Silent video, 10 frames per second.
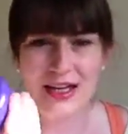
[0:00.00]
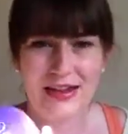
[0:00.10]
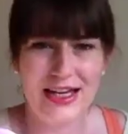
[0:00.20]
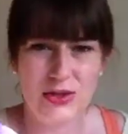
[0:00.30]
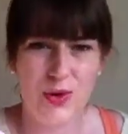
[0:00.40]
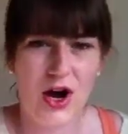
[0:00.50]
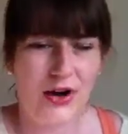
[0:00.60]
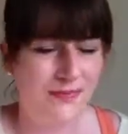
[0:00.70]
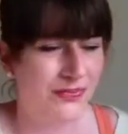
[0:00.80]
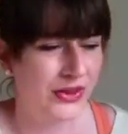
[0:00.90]
This
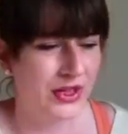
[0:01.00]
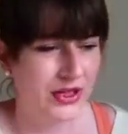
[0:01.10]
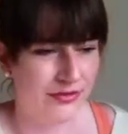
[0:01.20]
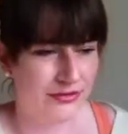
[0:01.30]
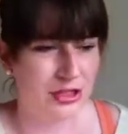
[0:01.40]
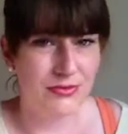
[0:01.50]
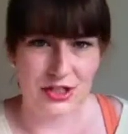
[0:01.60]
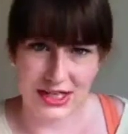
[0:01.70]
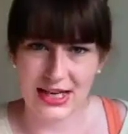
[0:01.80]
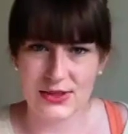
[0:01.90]
one, for
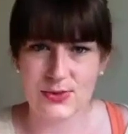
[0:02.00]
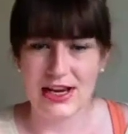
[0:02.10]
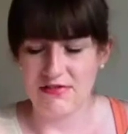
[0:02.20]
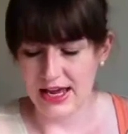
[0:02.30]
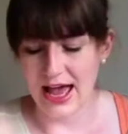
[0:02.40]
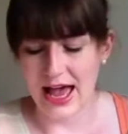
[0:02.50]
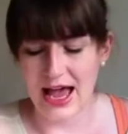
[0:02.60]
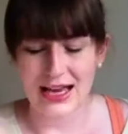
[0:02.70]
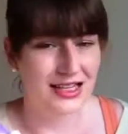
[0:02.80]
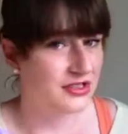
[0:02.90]
someone that has wavy
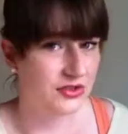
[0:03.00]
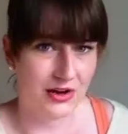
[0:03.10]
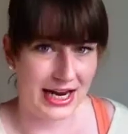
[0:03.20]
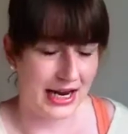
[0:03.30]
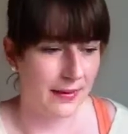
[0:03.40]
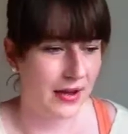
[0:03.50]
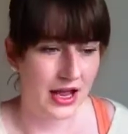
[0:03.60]
hair, it's great.